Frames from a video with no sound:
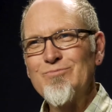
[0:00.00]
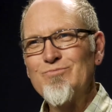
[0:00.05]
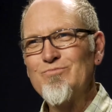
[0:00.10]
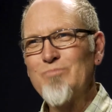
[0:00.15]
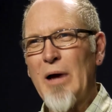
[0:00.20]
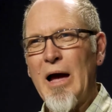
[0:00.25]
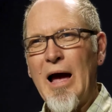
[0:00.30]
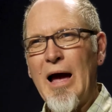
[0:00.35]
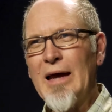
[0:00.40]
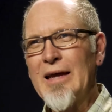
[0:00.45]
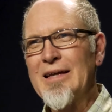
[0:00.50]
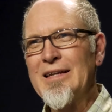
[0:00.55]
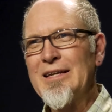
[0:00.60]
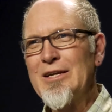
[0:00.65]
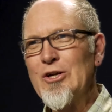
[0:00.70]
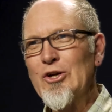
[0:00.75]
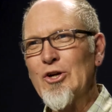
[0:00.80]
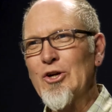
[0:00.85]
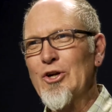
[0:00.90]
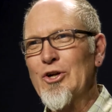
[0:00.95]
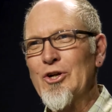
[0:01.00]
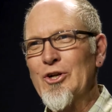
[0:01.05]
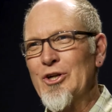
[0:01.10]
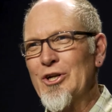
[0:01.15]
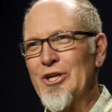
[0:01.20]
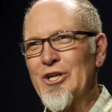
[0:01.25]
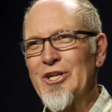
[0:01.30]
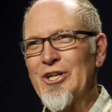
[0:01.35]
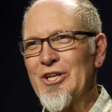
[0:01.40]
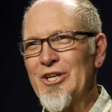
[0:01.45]
pioneer
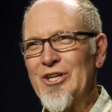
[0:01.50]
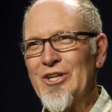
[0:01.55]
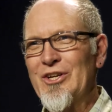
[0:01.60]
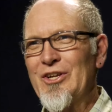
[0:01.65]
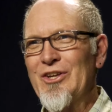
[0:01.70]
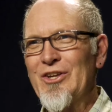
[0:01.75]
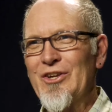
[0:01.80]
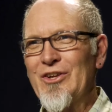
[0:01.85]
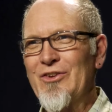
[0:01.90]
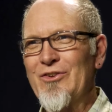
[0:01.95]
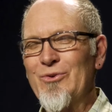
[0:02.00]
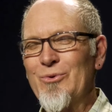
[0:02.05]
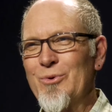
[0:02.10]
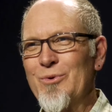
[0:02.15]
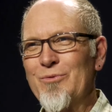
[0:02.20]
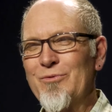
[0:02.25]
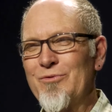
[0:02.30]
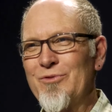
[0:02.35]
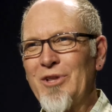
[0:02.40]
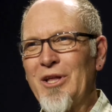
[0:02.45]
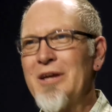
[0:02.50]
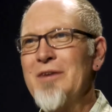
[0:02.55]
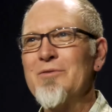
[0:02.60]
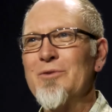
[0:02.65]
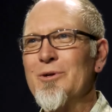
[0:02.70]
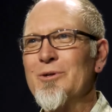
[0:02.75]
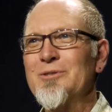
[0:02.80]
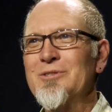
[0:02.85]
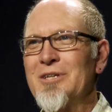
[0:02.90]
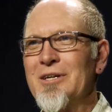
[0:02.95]
sort of
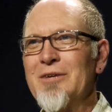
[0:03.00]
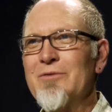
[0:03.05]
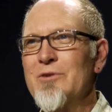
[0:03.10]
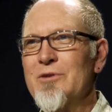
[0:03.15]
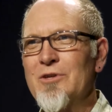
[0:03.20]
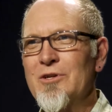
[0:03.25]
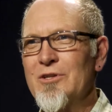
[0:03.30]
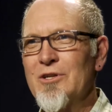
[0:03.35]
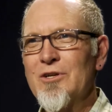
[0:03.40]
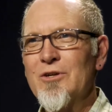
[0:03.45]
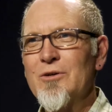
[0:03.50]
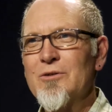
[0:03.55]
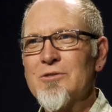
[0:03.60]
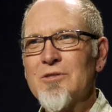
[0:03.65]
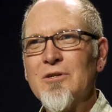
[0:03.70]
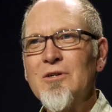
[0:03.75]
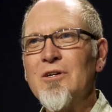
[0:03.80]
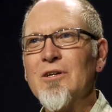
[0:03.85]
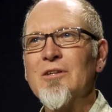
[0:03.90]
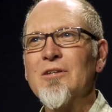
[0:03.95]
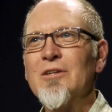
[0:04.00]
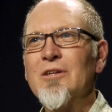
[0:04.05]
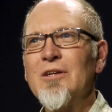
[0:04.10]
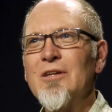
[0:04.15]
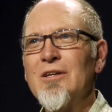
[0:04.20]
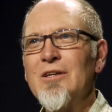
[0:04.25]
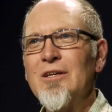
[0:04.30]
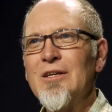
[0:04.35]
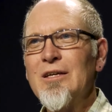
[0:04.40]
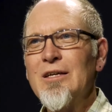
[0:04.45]
flavor to everything that goes on.
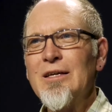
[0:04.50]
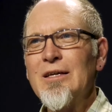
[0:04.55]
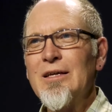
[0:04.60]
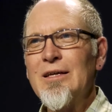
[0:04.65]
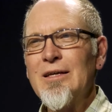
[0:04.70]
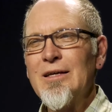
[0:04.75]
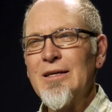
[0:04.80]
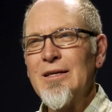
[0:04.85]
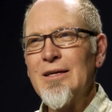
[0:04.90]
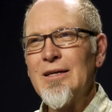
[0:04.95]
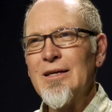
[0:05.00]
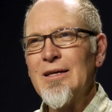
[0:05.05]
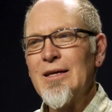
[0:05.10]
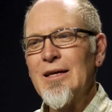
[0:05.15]
Sure. Yeah.